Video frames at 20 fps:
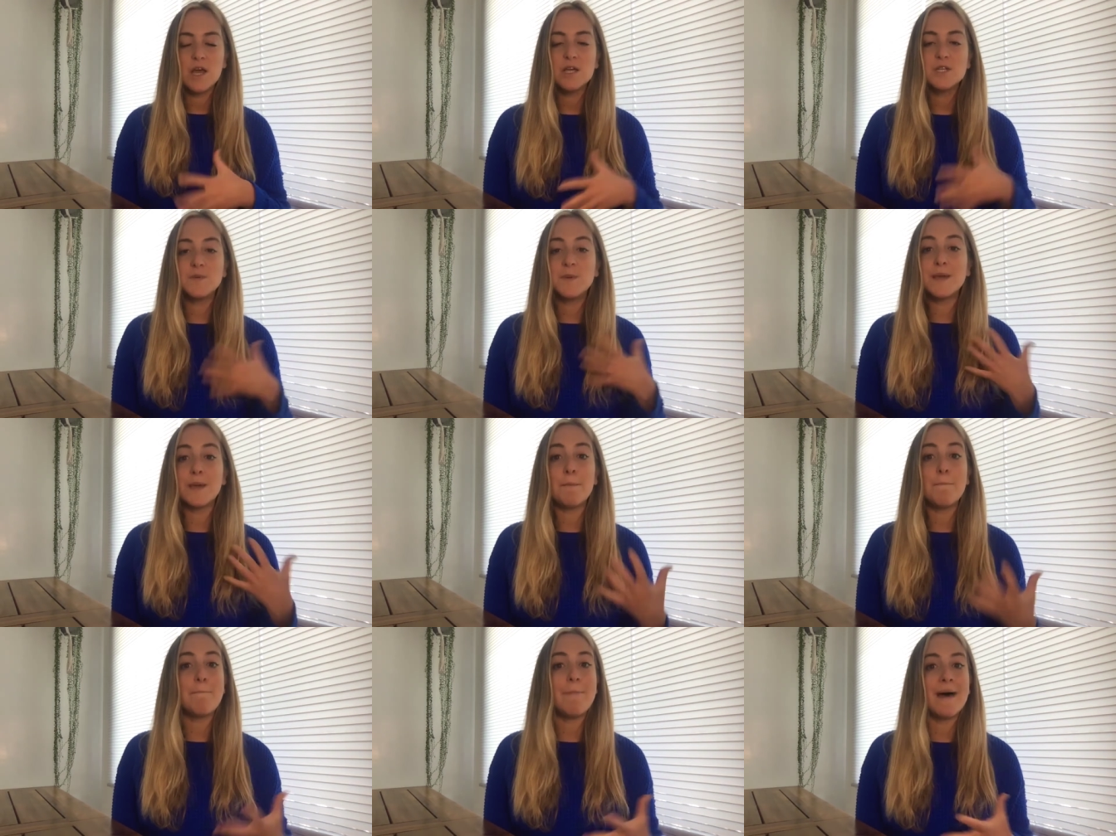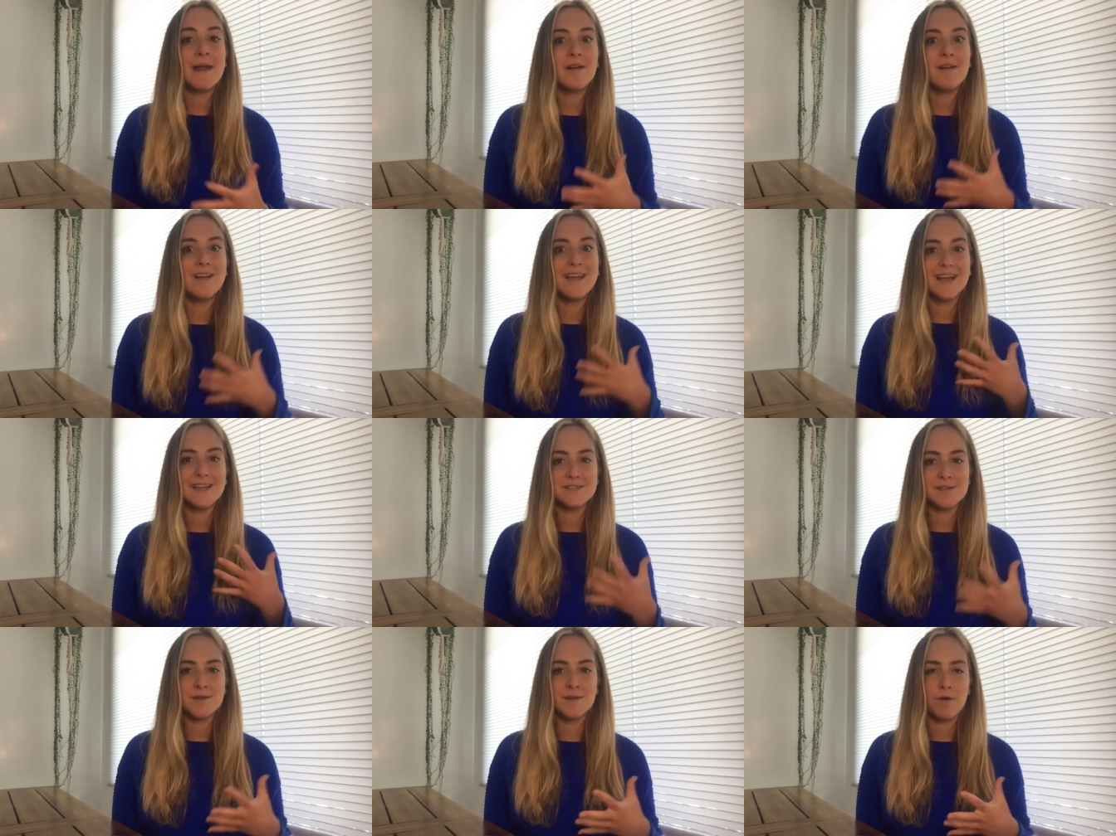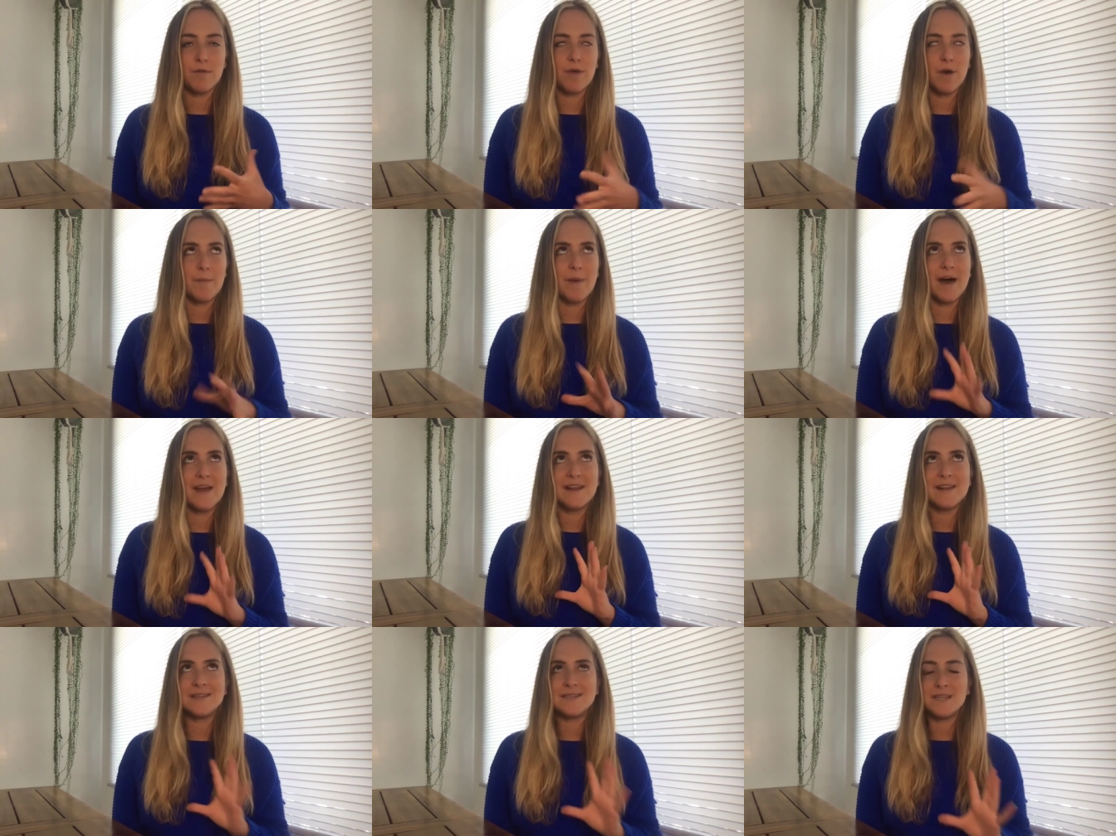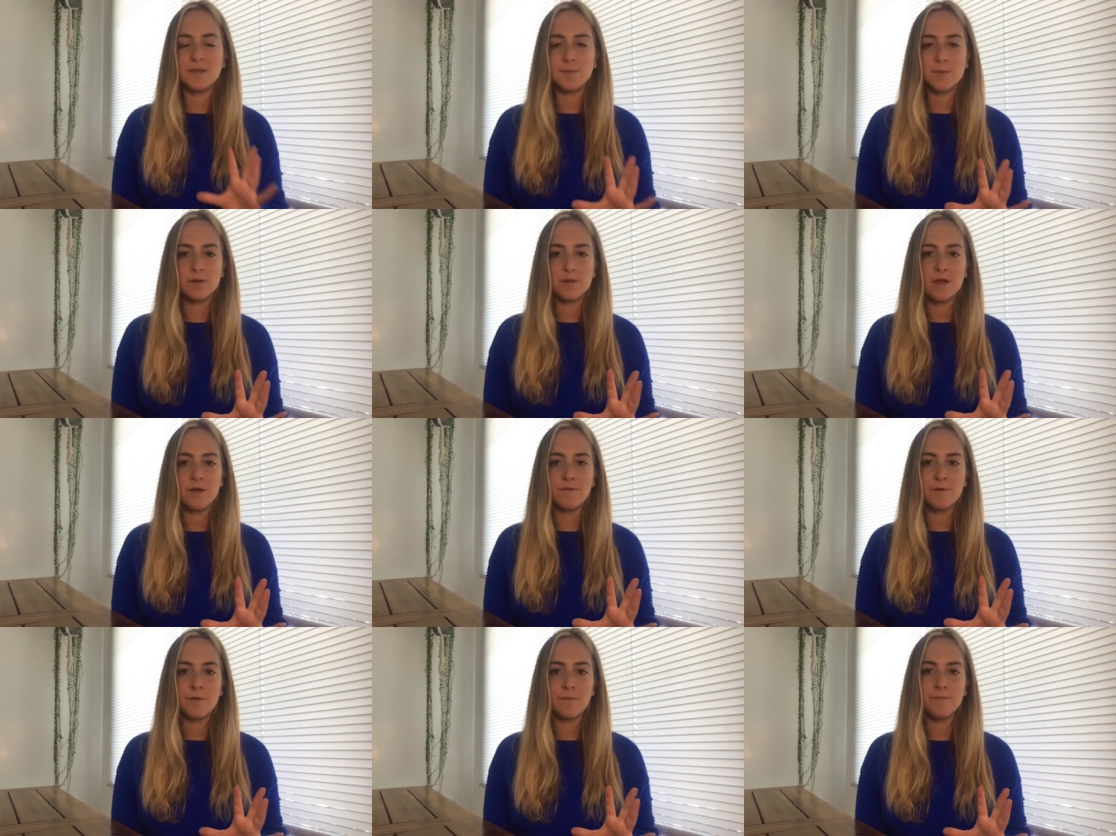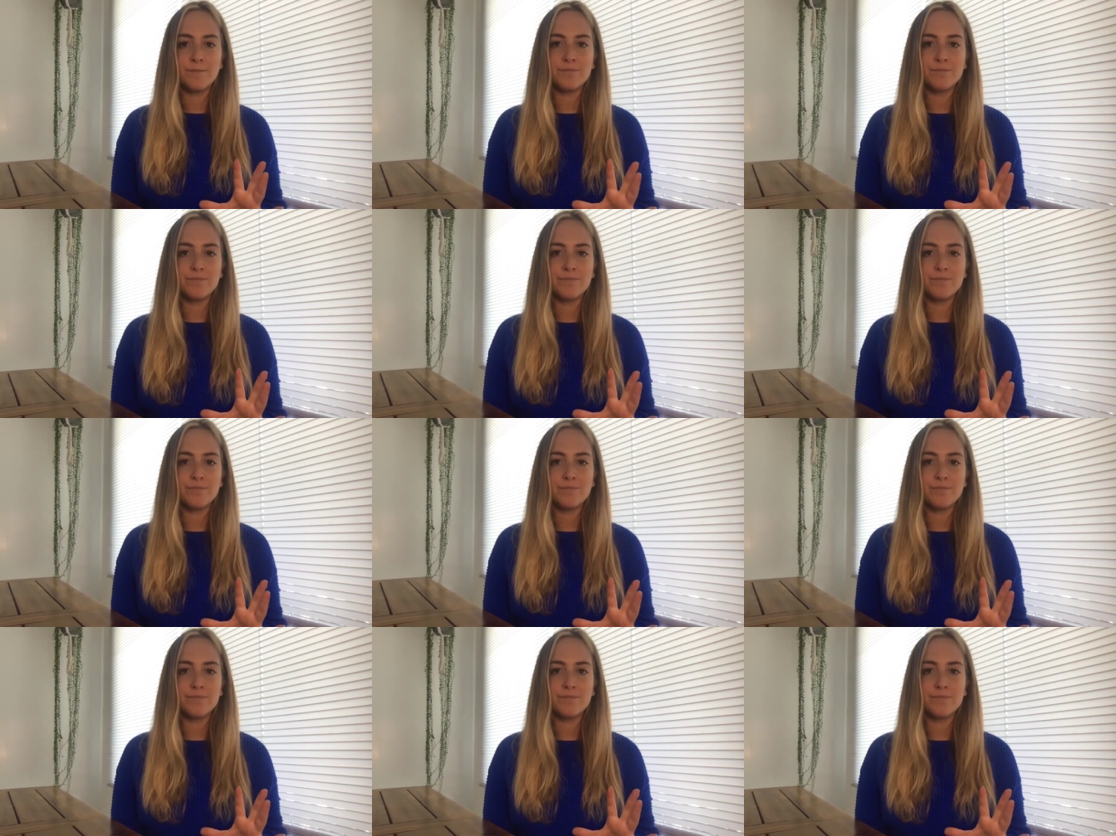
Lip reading: so we can better get to know them on a deeper level.